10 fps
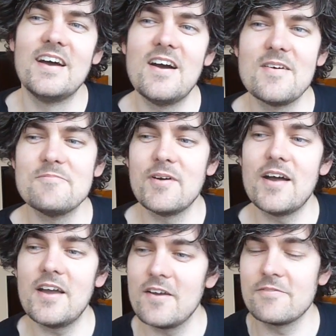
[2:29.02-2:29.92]
But
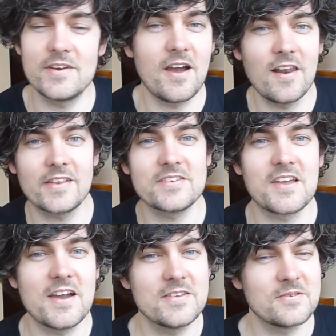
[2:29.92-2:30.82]
I like this
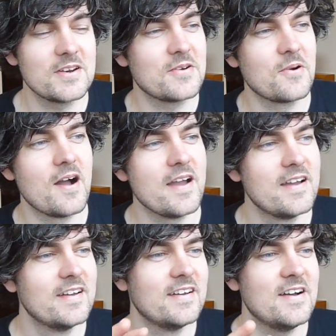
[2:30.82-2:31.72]
guy. He's a really cool guy.
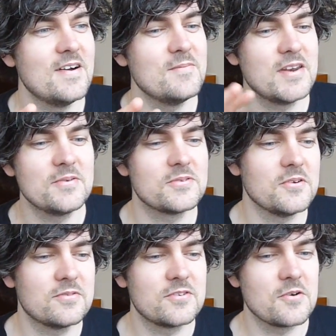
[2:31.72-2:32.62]
And he was
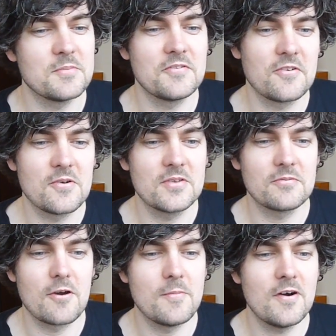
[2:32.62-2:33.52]
sort of talking me through his
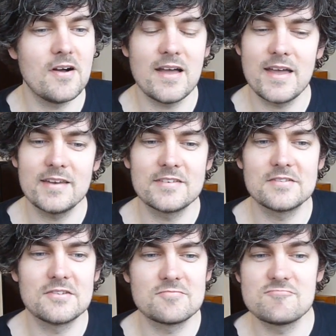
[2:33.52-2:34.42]
robot
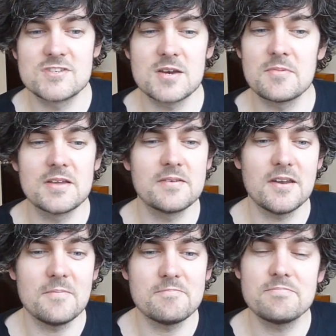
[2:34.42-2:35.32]
and just generally, you
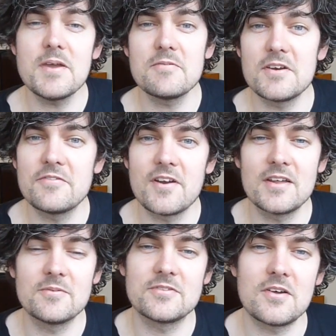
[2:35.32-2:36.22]
know, being really
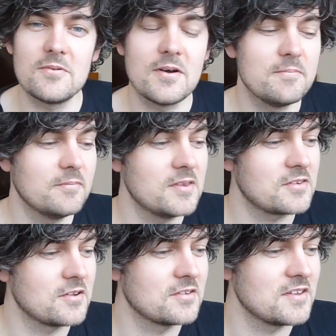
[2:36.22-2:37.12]
friendly. So it's
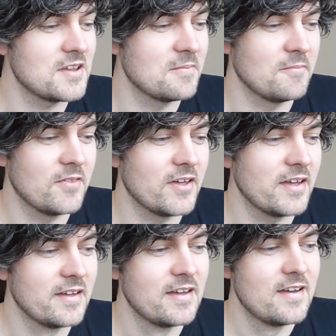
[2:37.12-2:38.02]
good to see him on there.